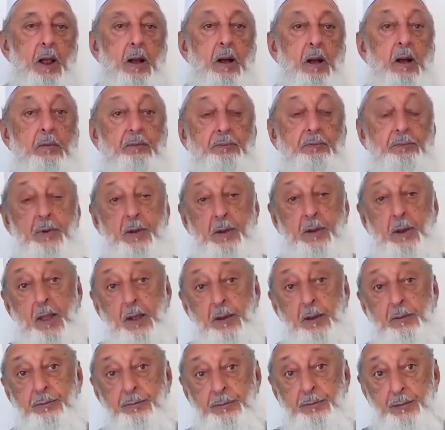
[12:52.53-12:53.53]
of the
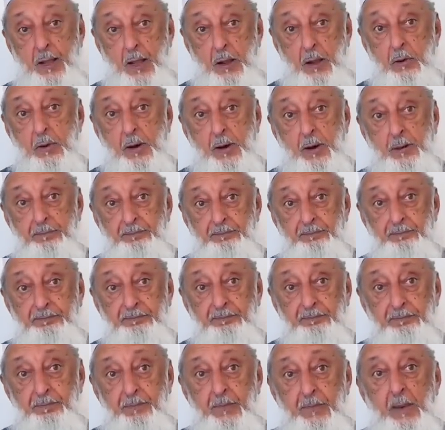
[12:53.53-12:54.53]
last hour.
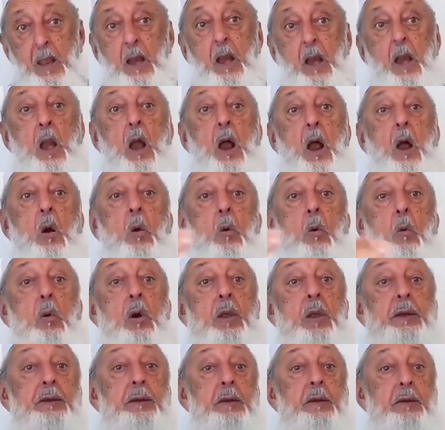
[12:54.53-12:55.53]

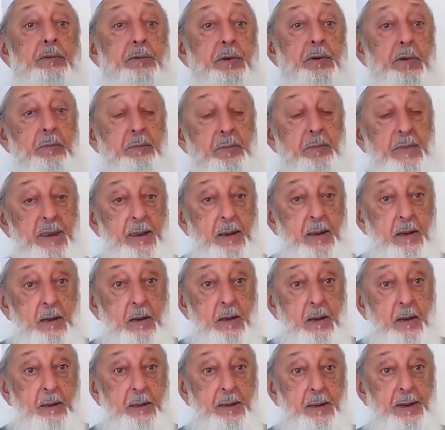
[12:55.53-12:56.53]
What does it
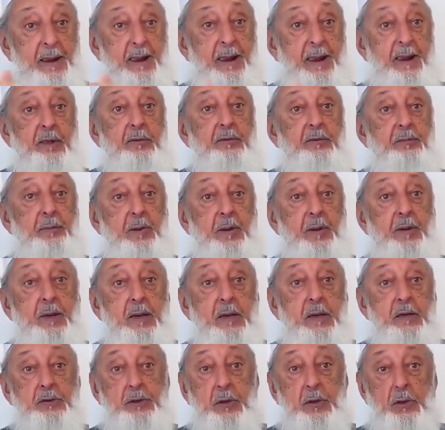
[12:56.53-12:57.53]
mean? The
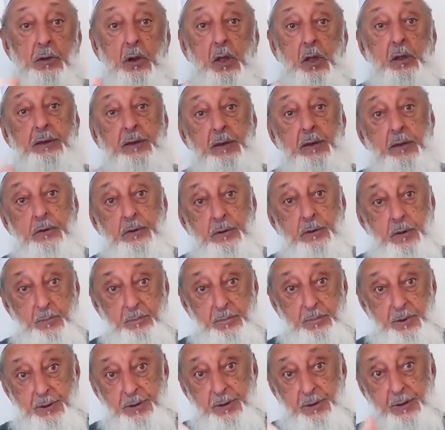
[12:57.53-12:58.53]
explanation, not
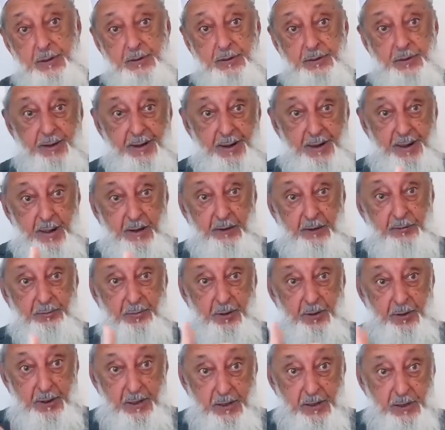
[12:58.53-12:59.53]
interpretation, the
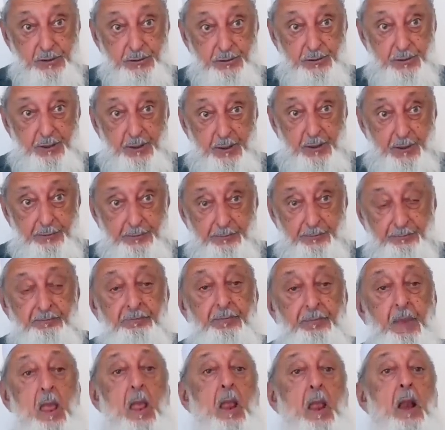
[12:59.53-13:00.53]
explanation is
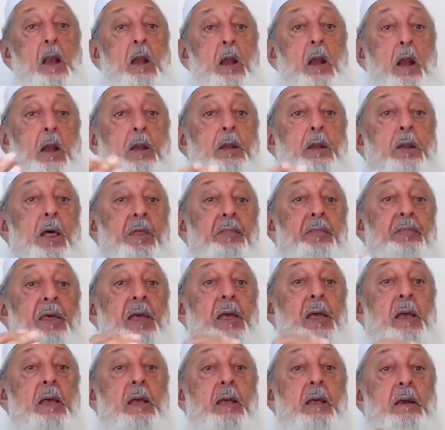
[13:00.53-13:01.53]

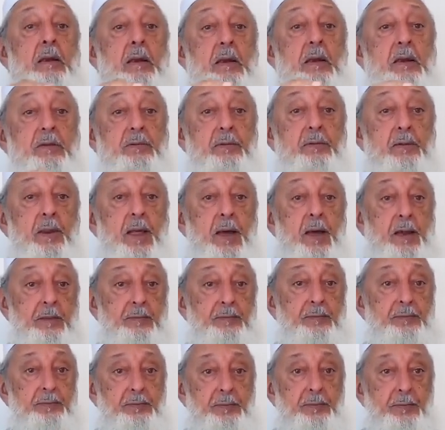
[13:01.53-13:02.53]
nothing in his
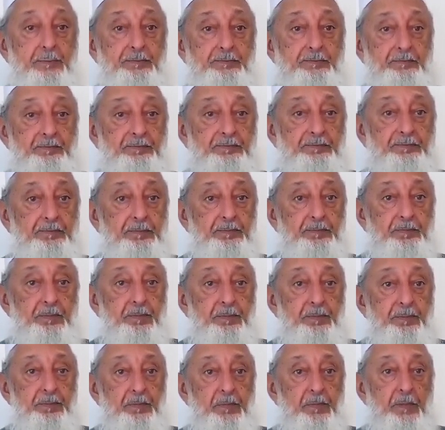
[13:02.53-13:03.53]
life,
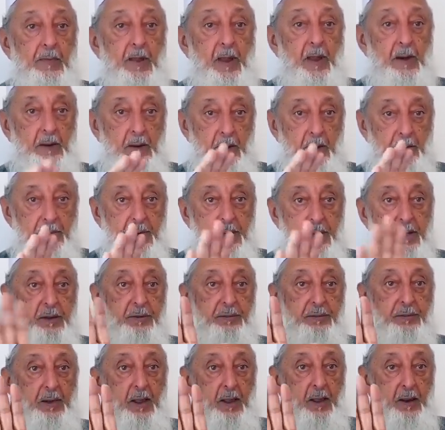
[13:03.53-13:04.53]
Nabi
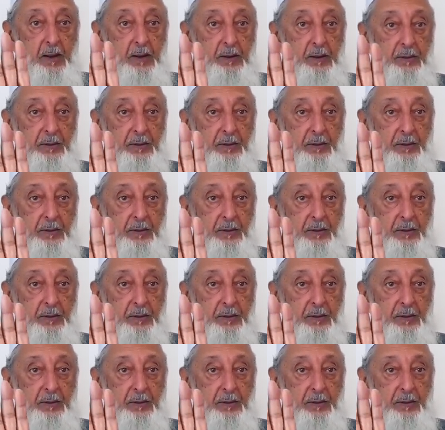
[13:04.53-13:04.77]
Isa,